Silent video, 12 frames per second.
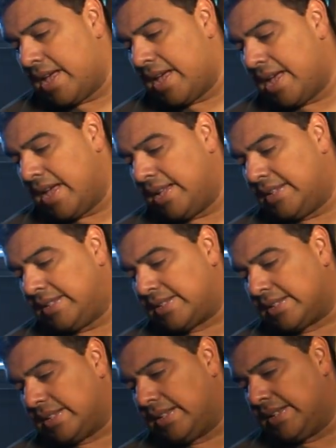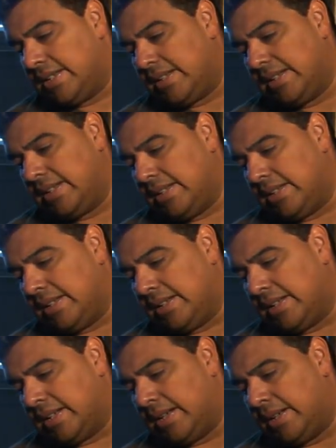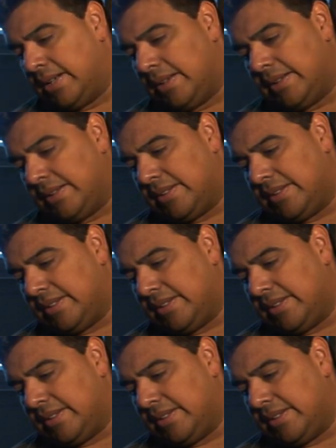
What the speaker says: And I